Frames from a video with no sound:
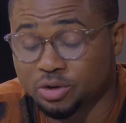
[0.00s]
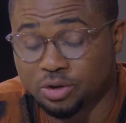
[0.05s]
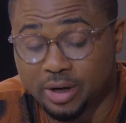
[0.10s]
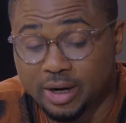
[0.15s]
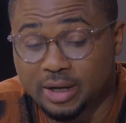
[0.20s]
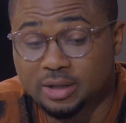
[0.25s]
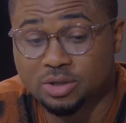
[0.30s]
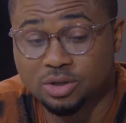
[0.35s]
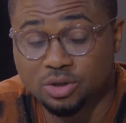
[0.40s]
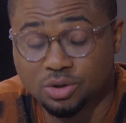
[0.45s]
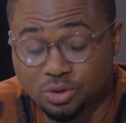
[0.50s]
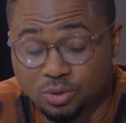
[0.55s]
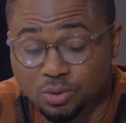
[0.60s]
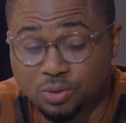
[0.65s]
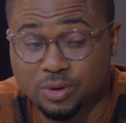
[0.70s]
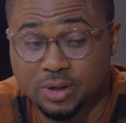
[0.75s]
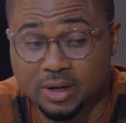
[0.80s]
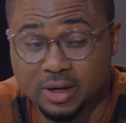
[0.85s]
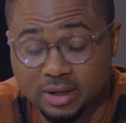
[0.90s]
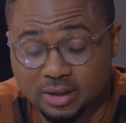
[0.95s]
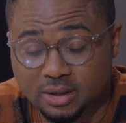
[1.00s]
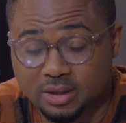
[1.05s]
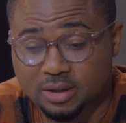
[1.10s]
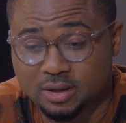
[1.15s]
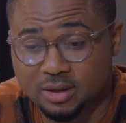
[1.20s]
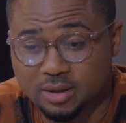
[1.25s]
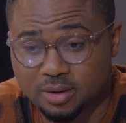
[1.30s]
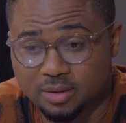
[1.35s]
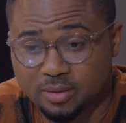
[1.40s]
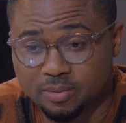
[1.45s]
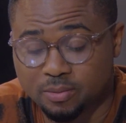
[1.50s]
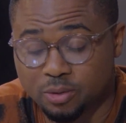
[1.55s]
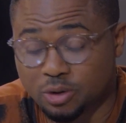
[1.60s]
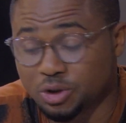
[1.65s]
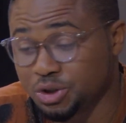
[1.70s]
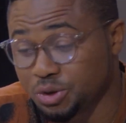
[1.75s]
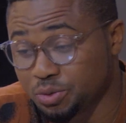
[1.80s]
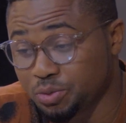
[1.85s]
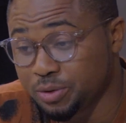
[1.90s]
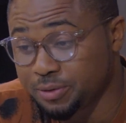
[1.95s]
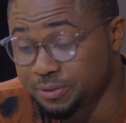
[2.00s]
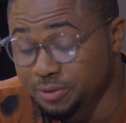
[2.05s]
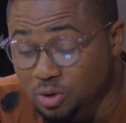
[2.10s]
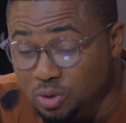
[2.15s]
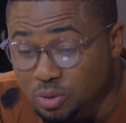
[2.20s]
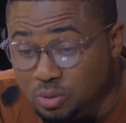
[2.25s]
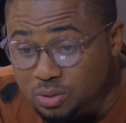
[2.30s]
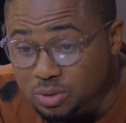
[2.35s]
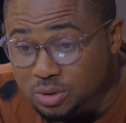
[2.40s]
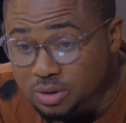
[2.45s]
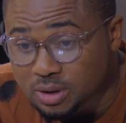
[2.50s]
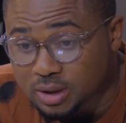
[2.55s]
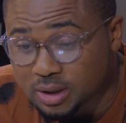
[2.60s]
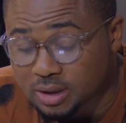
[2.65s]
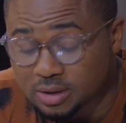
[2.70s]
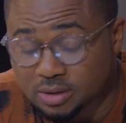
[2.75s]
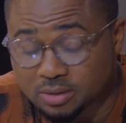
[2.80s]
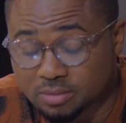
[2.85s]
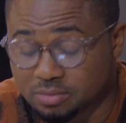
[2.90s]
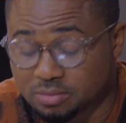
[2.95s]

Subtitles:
tried to do that, but she refused. And